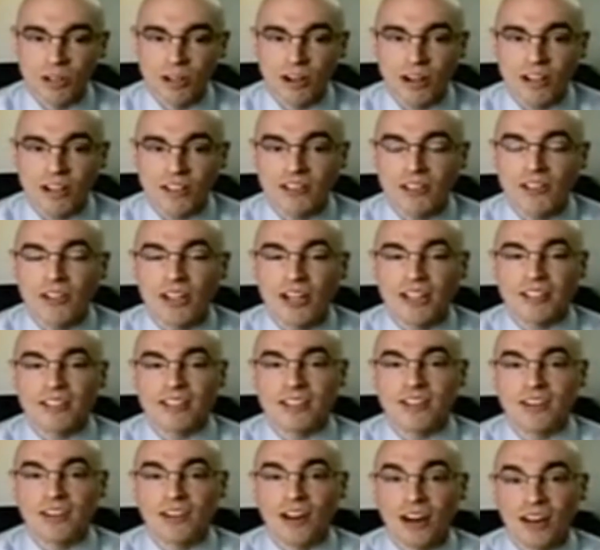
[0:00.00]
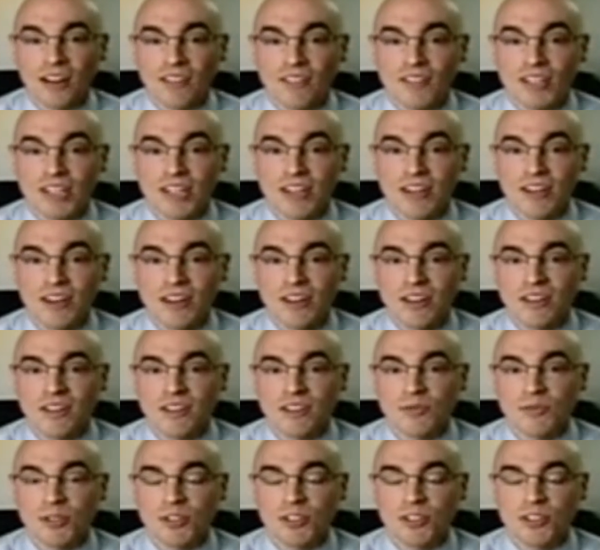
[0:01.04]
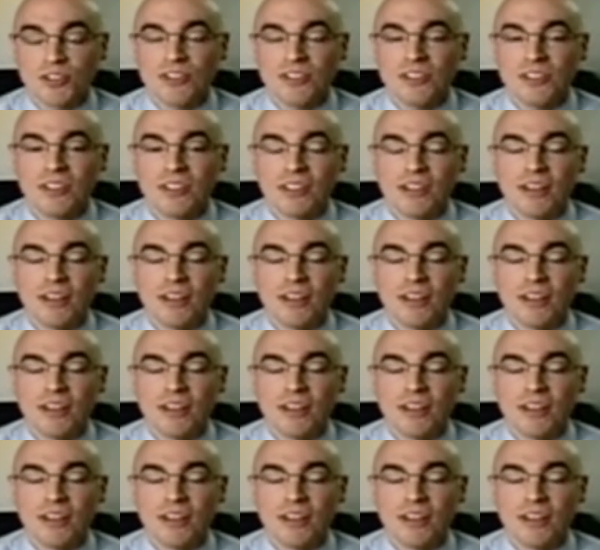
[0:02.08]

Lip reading: we are collecting a lot of data on this mission.